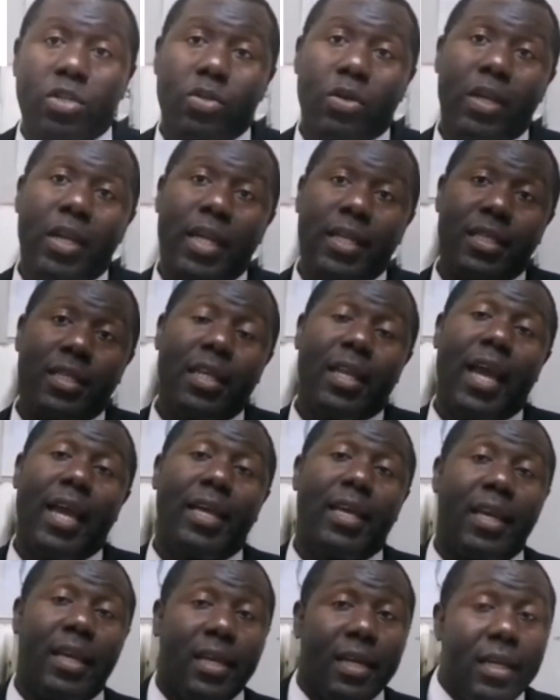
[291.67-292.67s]
So let's say
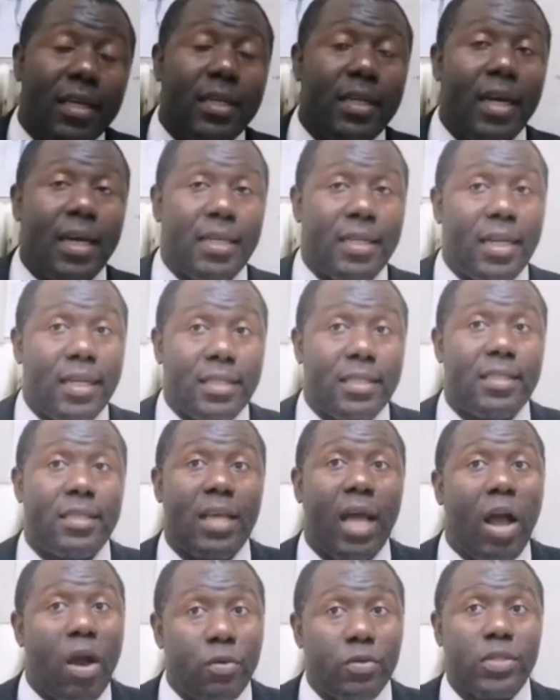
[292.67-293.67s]
like a cleaner that
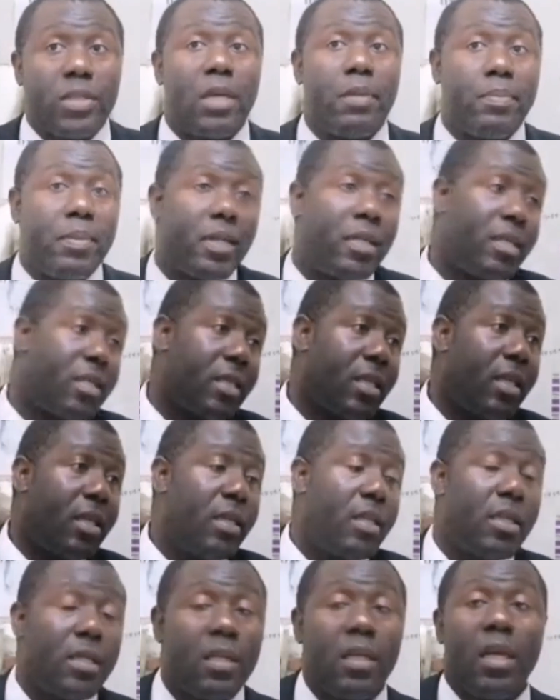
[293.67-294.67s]
is housekeeping is
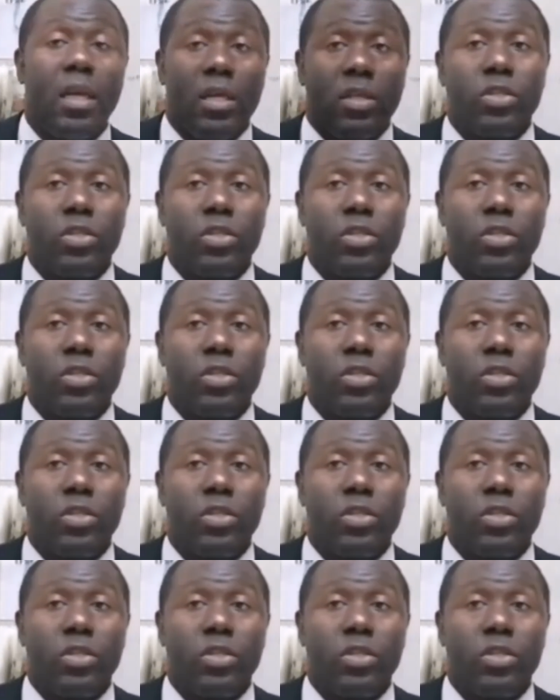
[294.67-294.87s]
cleaning